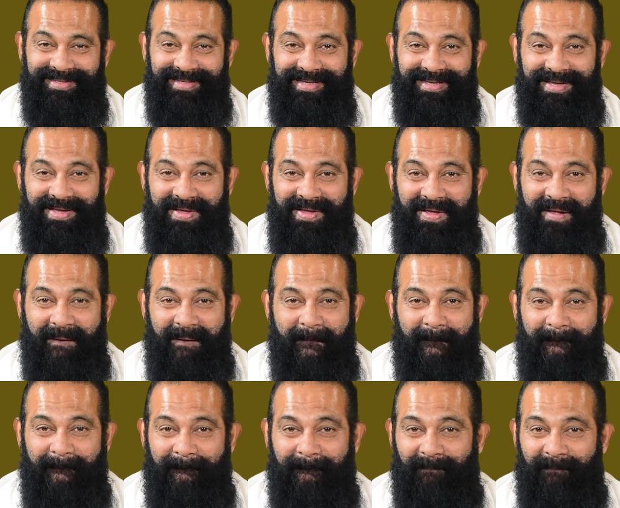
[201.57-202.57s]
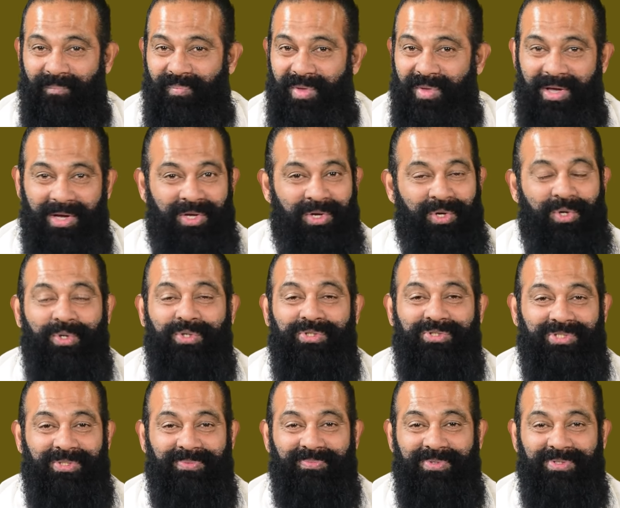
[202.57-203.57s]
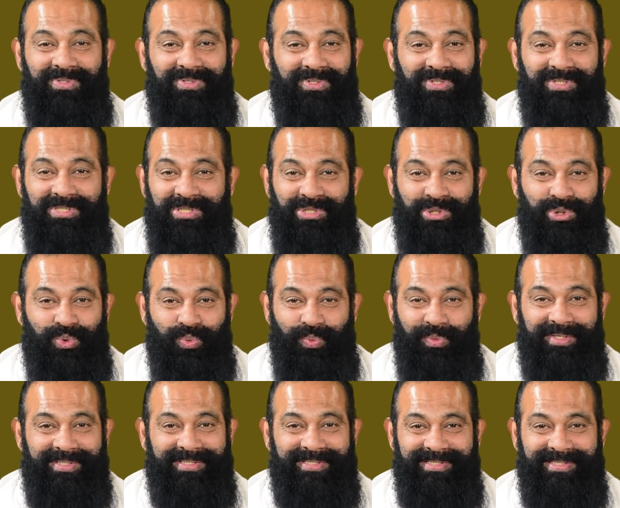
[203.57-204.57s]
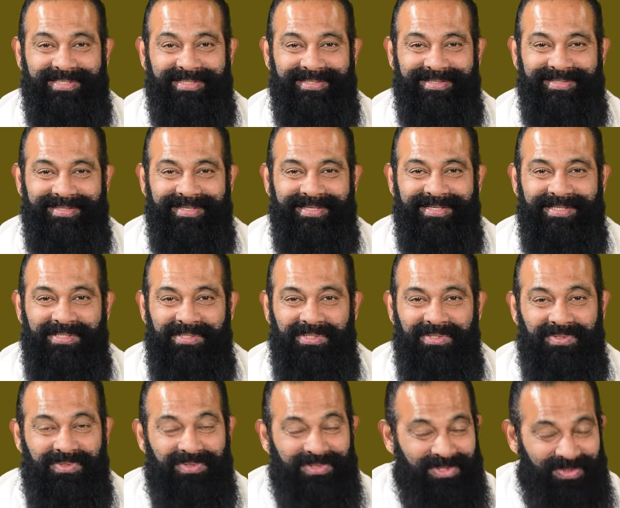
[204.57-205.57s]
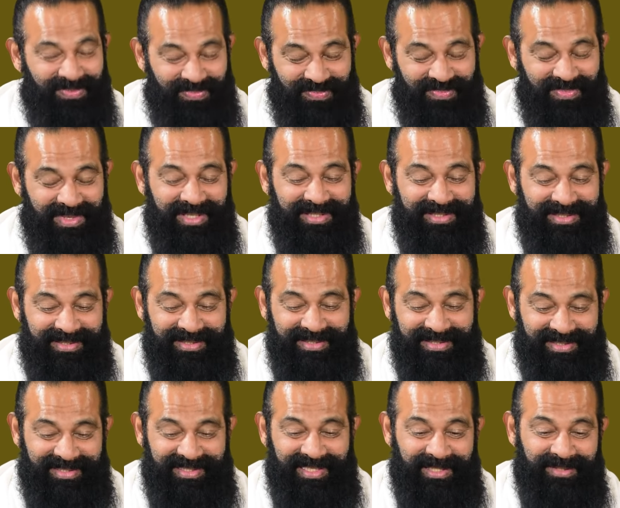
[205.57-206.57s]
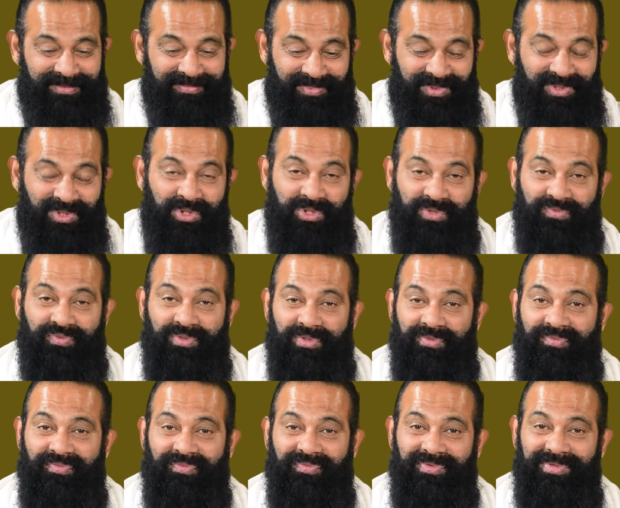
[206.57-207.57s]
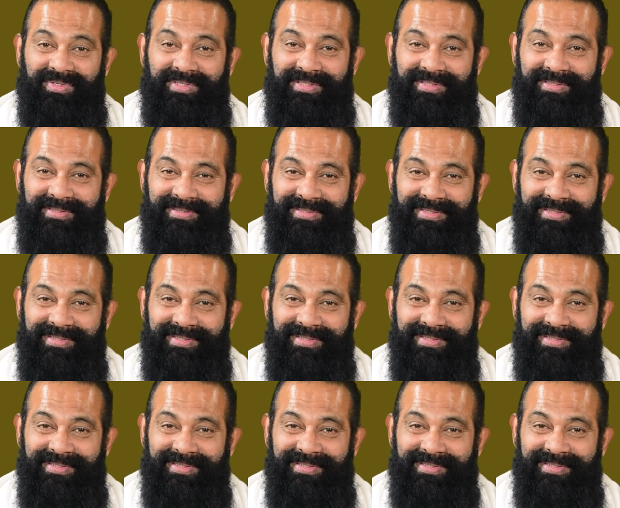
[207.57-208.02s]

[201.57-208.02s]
The huge amount of sweat to make that beautiful food.